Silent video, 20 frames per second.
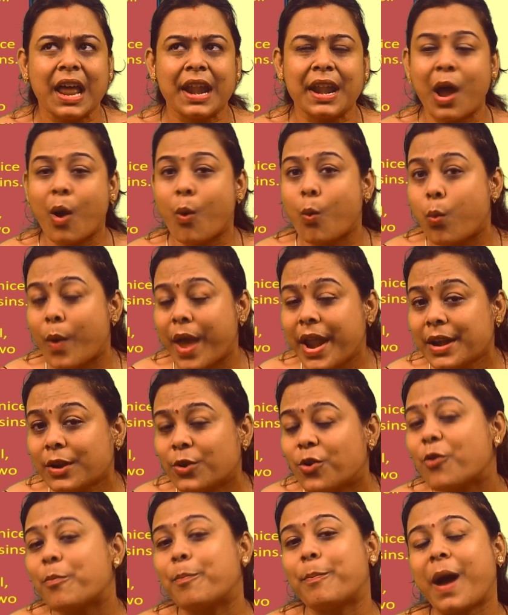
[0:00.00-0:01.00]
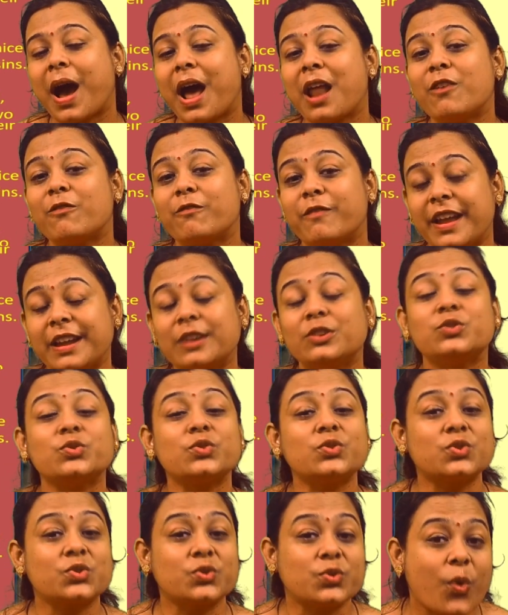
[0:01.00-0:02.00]
Now when Gopal went
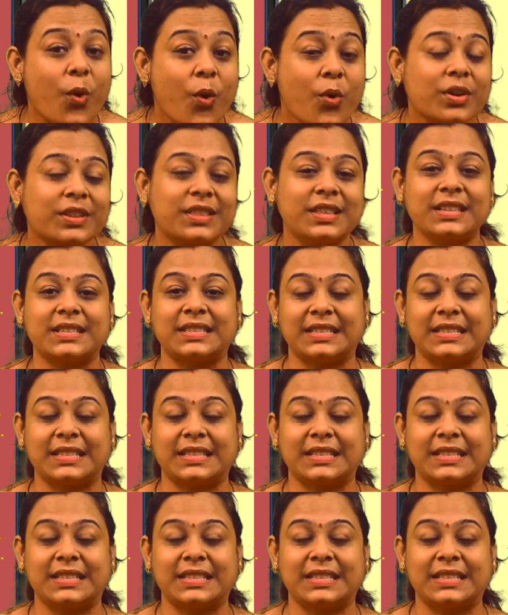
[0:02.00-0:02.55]
to soak the